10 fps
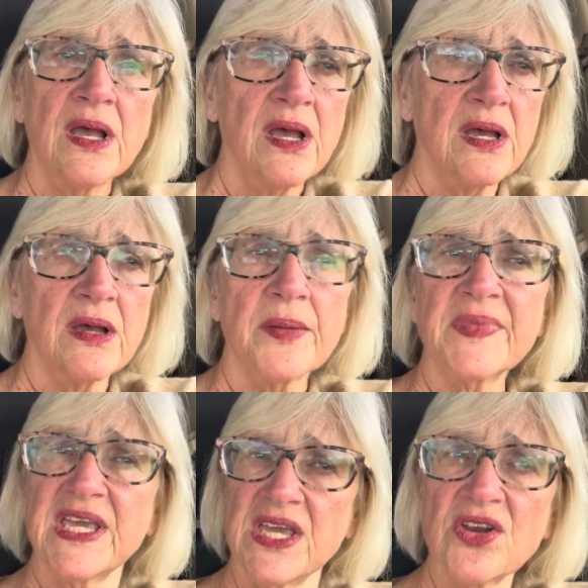um,
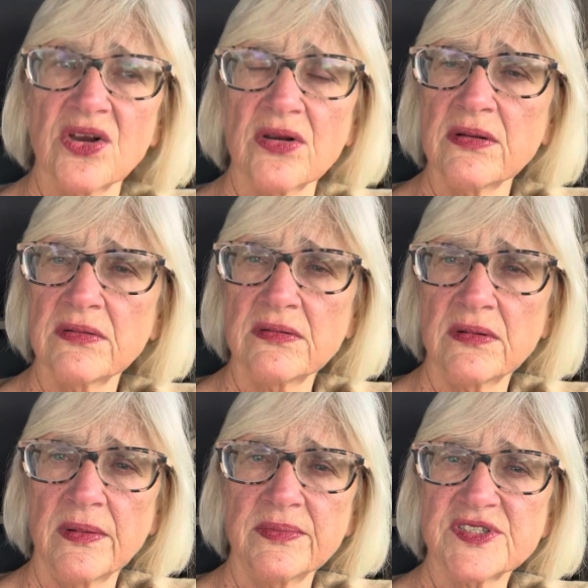here
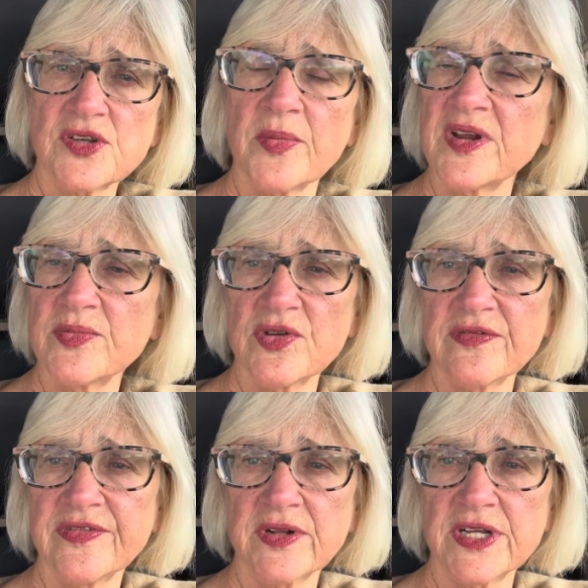so many
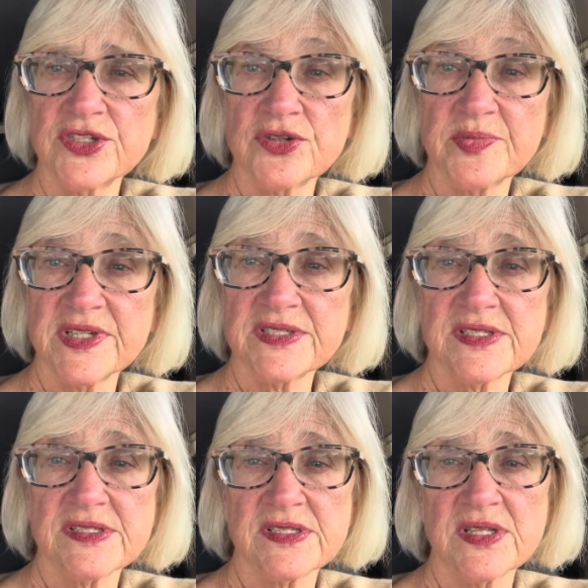beautiful nature
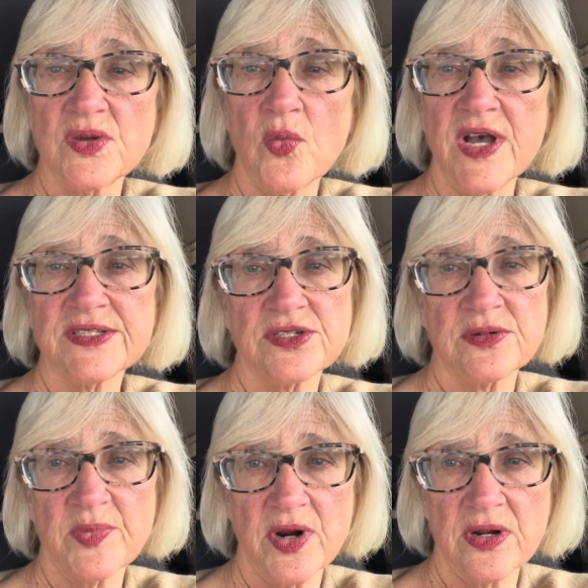places in the
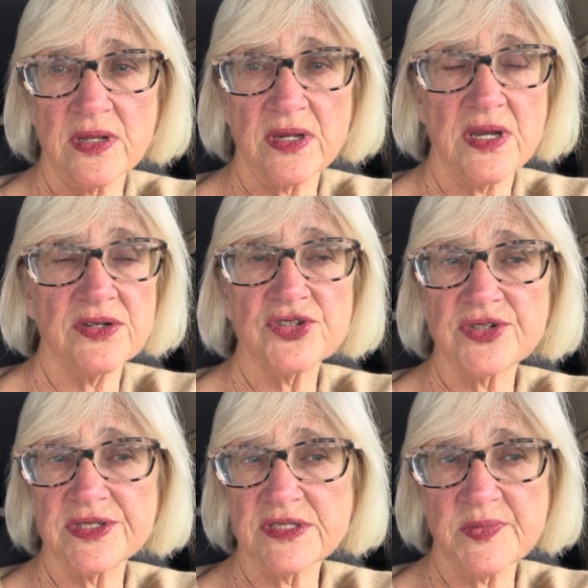western part of the
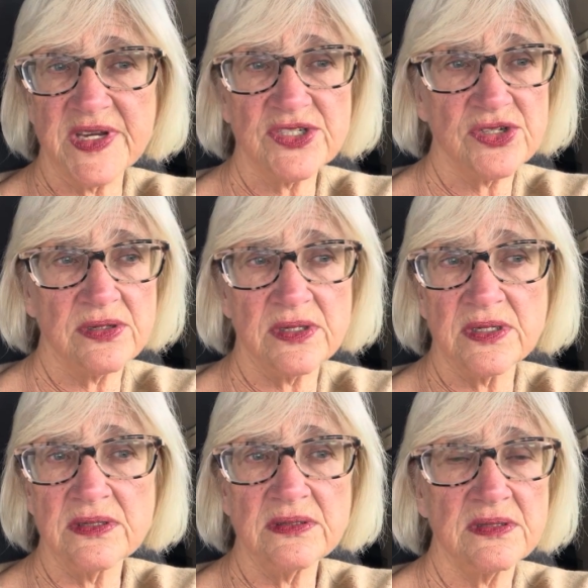country
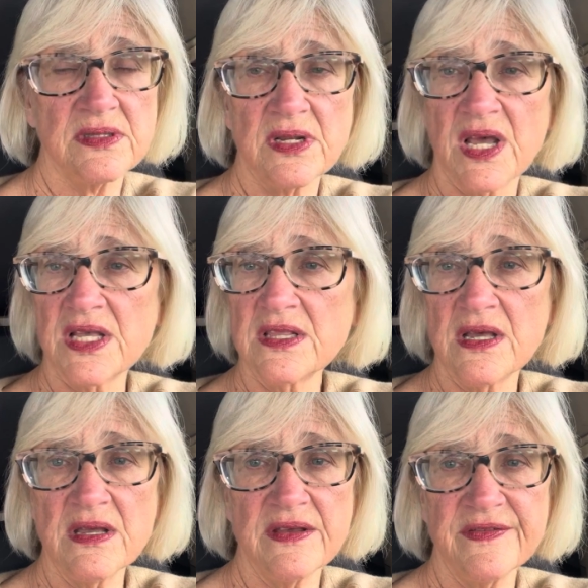especially that I
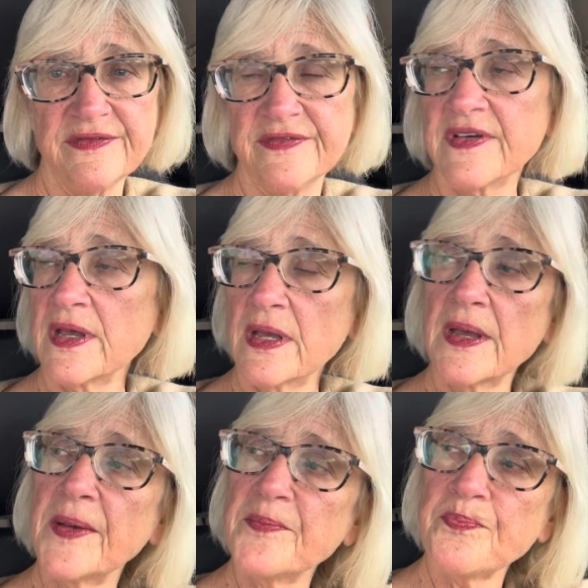love.
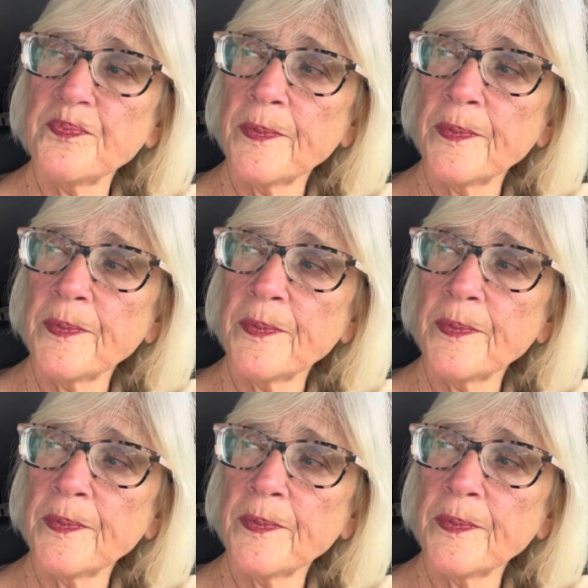Um,